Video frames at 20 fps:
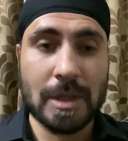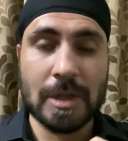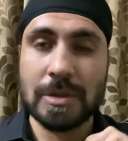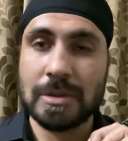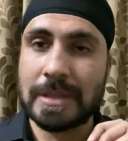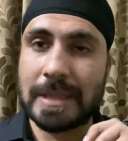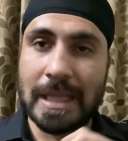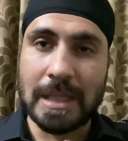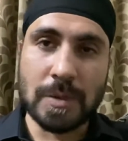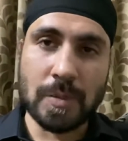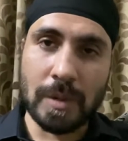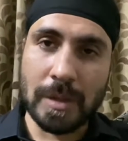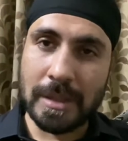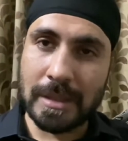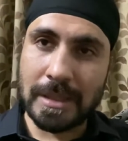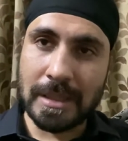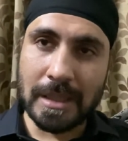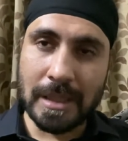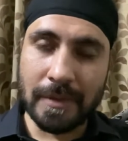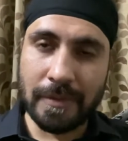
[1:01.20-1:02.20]
so that's what
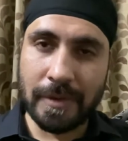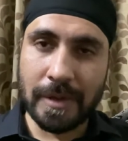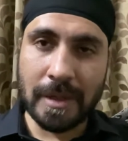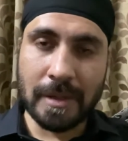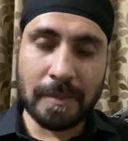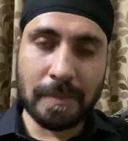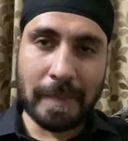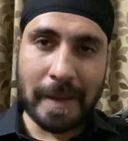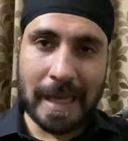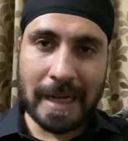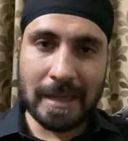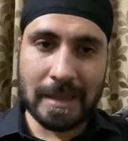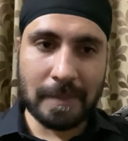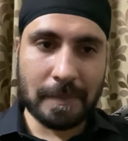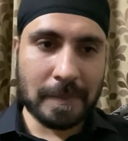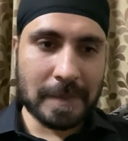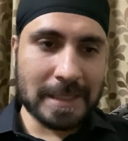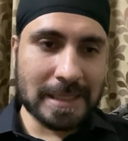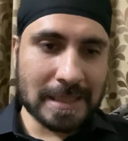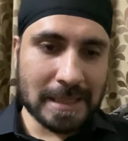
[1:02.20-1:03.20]
these are different pan.
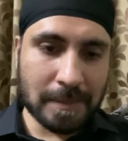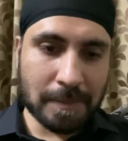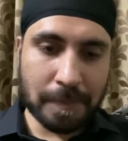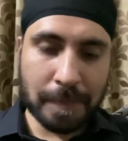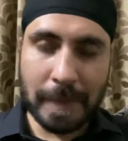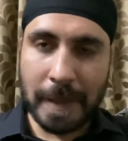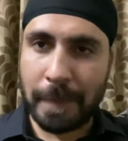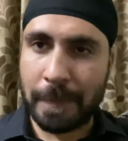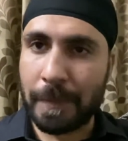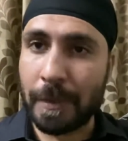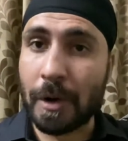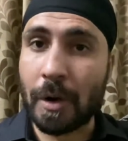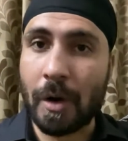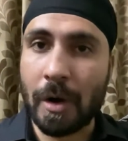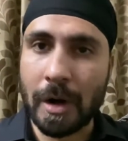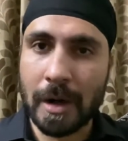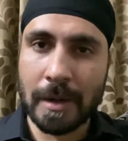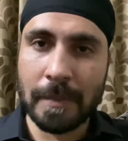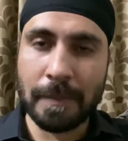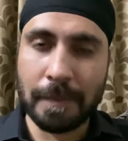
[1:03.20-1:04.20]
This is some
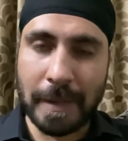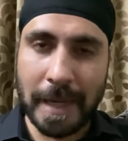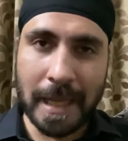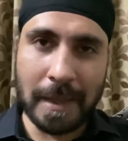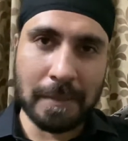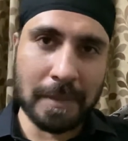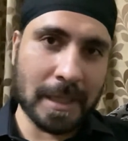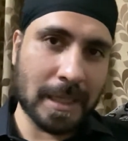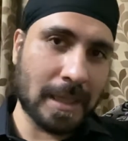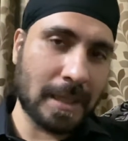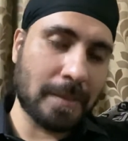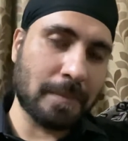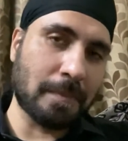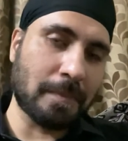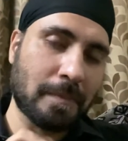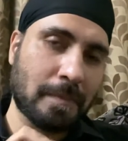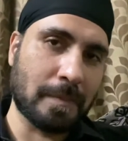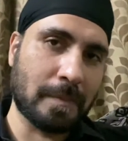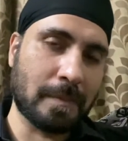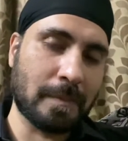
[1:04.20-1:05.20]
broad primary
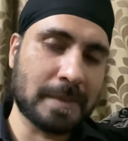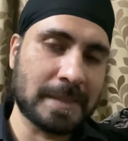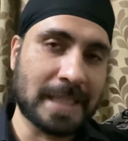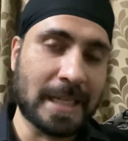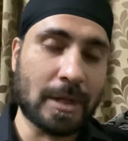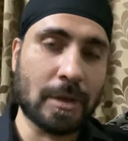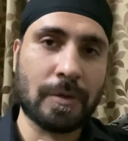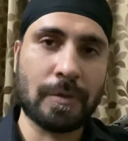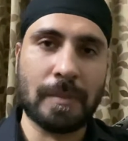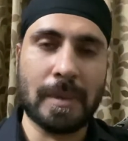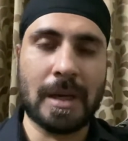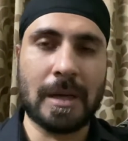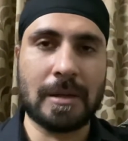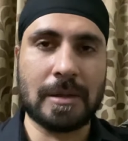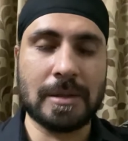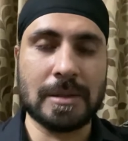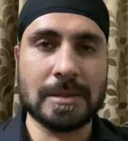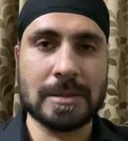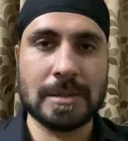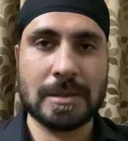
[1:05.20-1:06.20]
set of
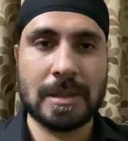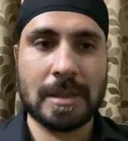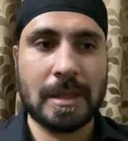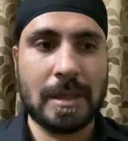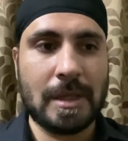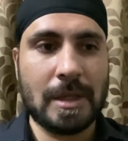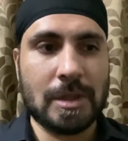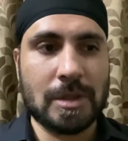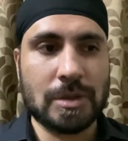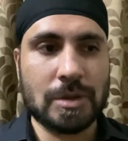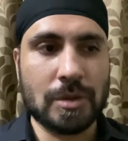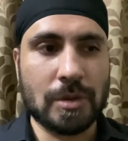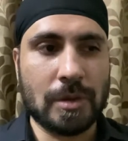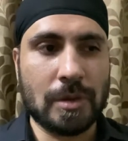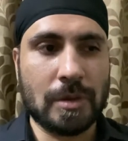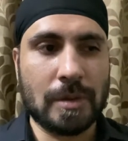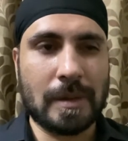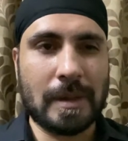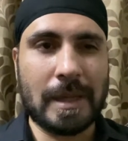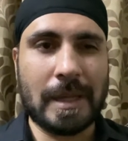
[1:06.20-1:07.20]
markers.
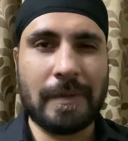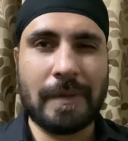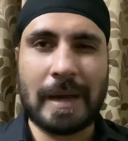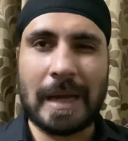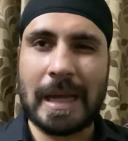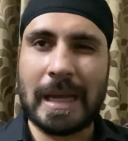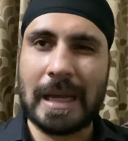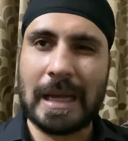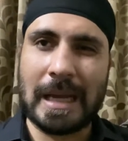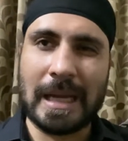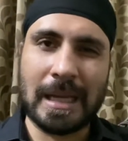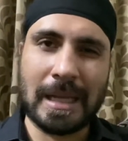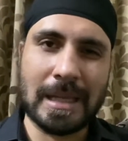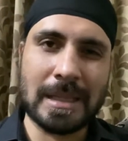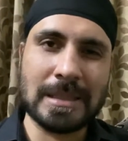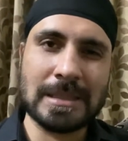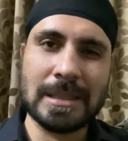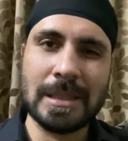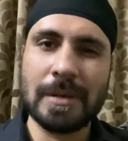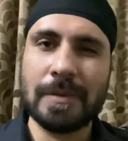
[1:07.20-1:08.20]
So if I, I
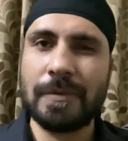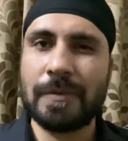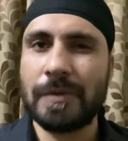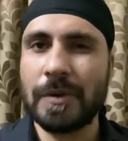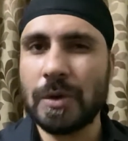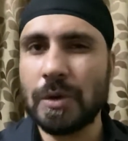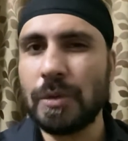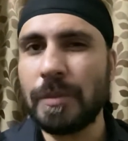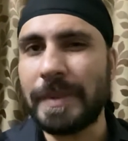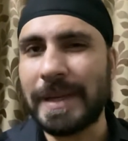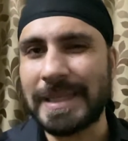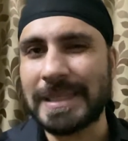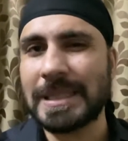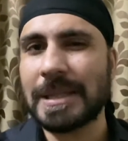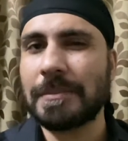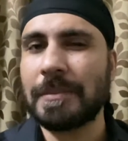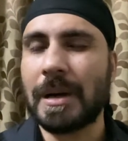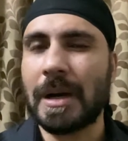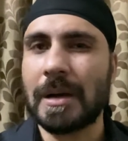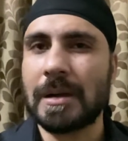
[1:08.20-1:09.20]
can say a few
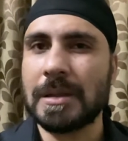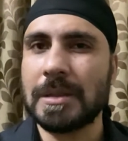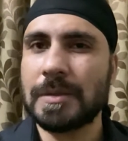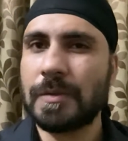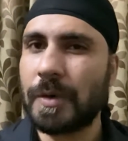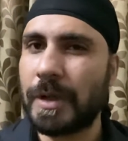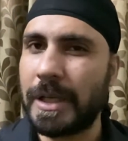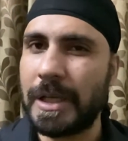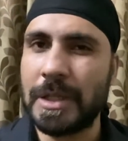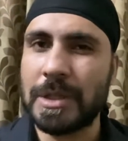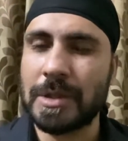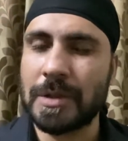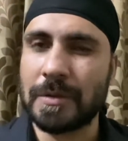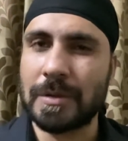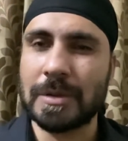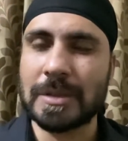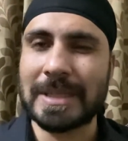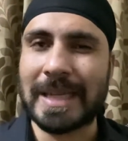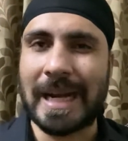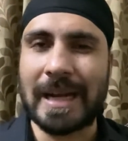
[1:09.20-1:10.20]
basic markers for each of
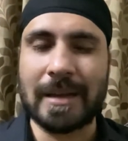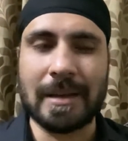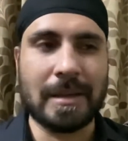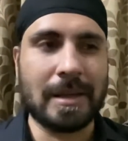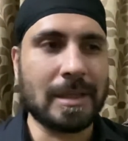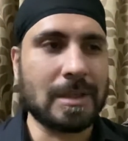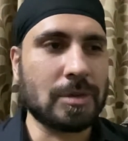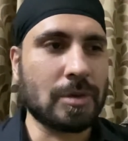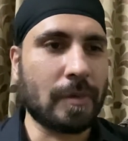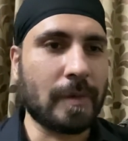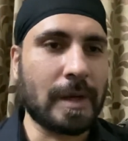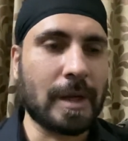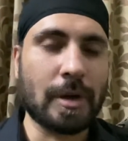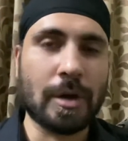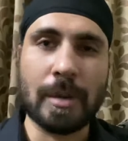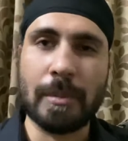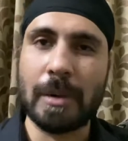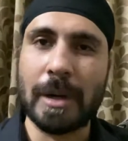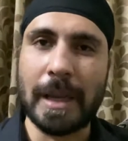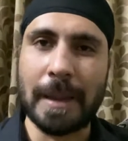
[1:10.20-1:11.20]
those categories. So when you're
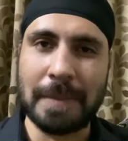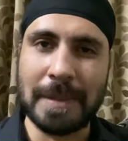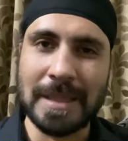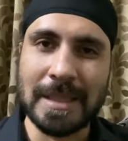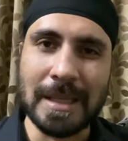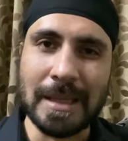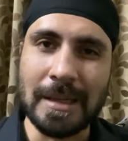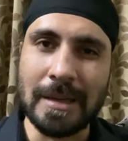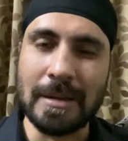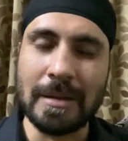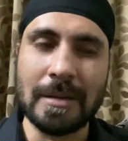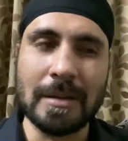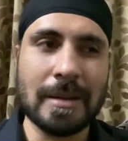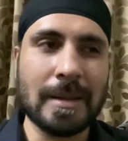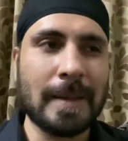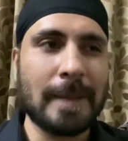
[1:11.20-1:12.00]
talking about epithelial,